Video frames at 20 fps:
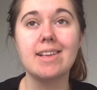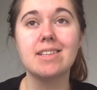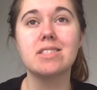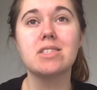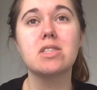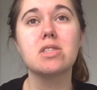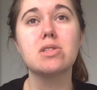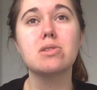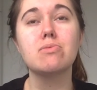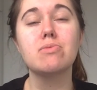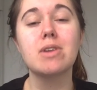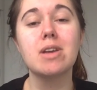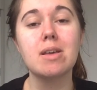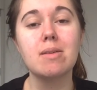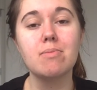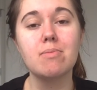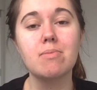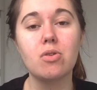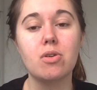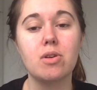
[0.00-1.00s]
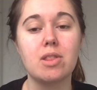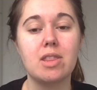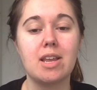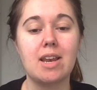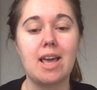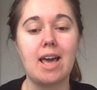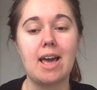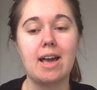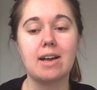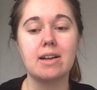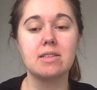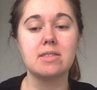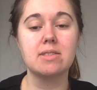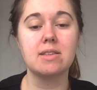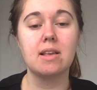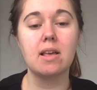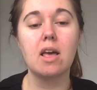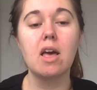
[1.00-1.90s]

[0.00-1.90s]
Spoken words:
is 3 more than X.